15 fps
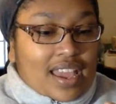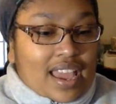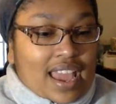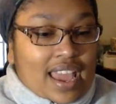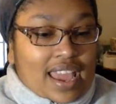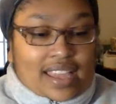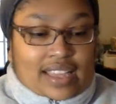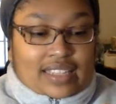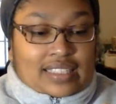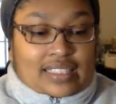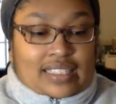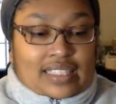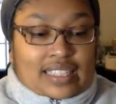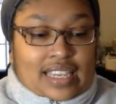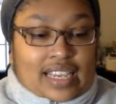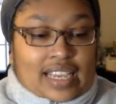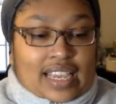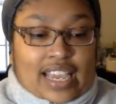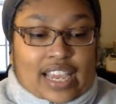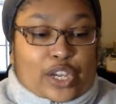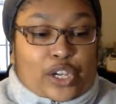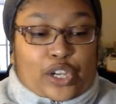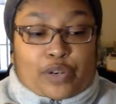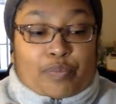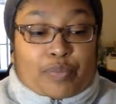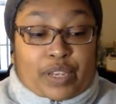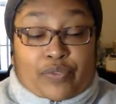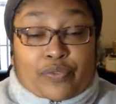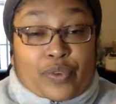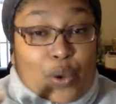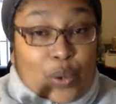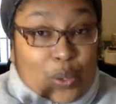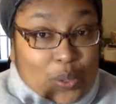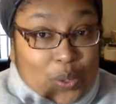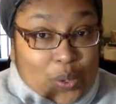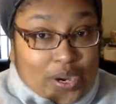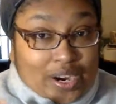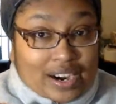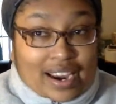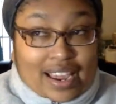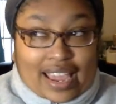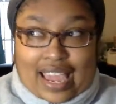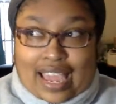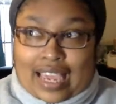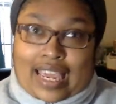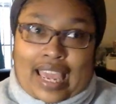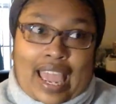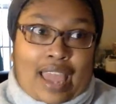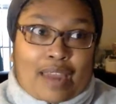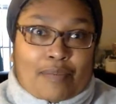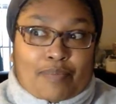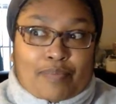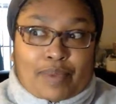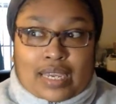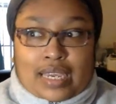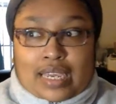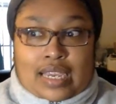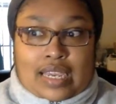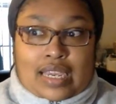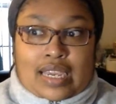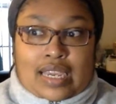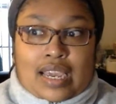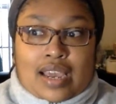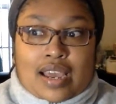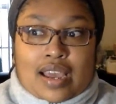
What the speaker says: it could be folklore. It can be